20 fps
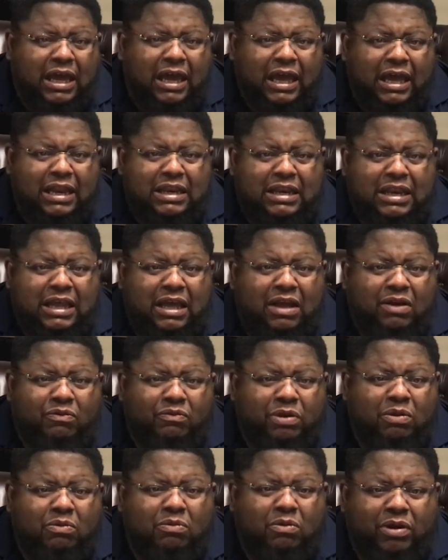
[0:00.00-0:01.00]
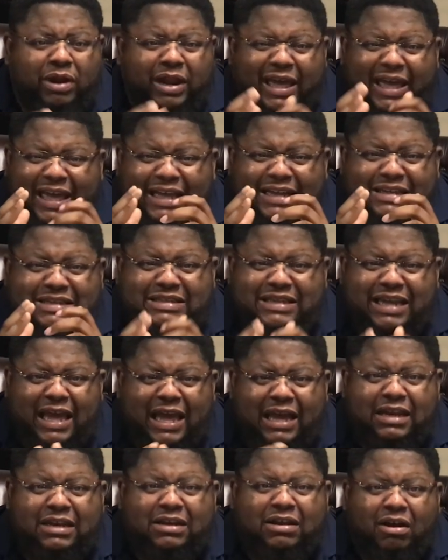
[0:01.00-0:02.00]
and then we want to
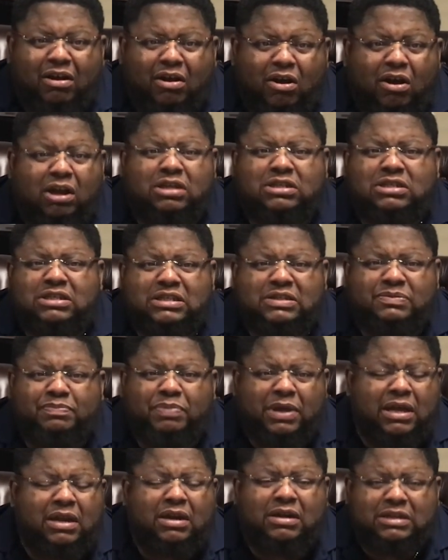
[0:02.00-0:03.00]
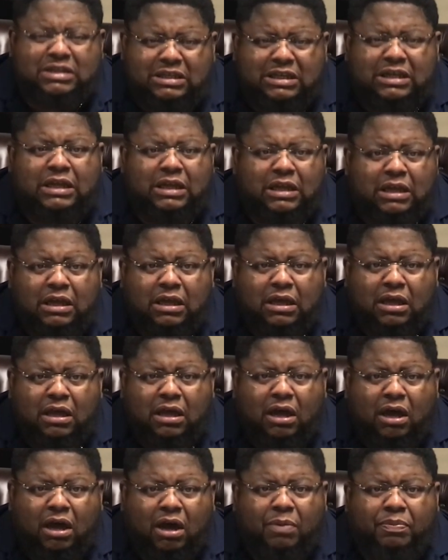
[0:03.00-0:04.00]
exact the harshest penalty
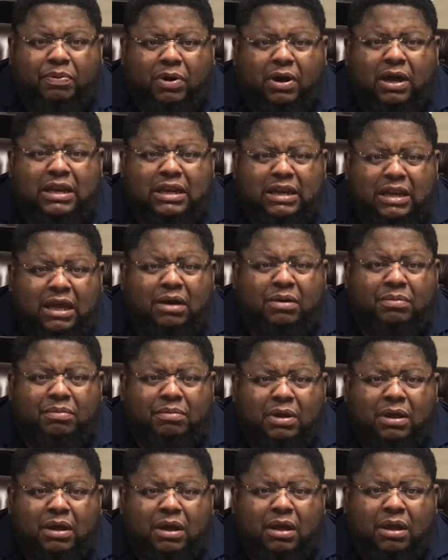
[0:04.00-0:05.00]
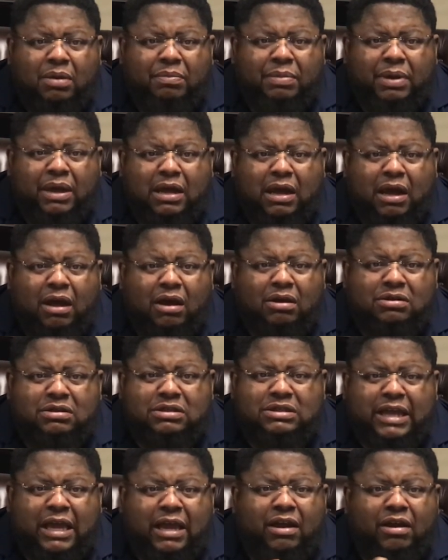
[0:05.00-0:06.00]
upon them
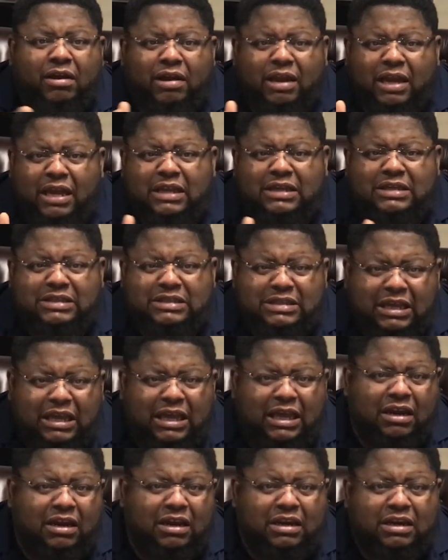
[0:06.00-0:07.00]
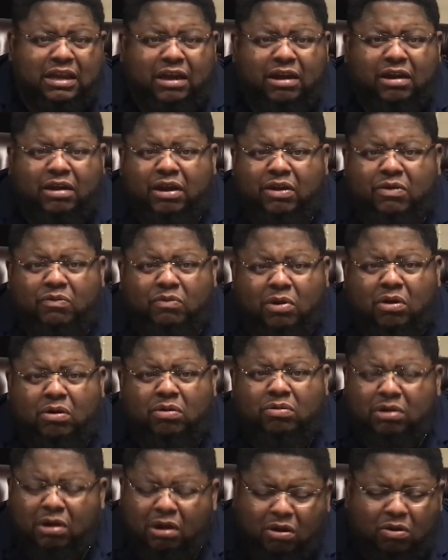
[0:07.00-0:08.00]
because they are in sin or they're in
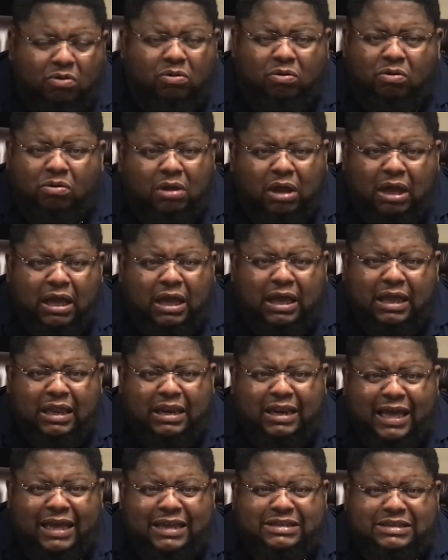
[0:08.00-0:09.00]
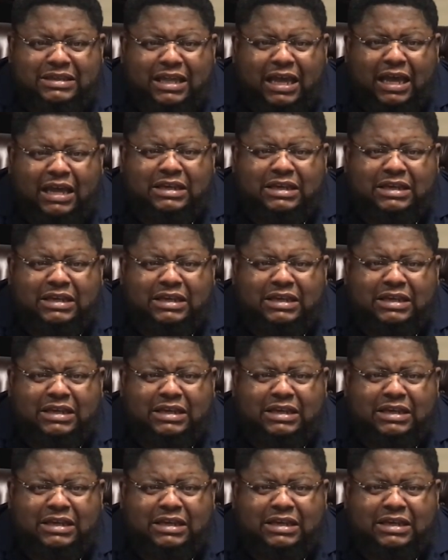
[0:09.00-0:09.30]
wrong. No, that's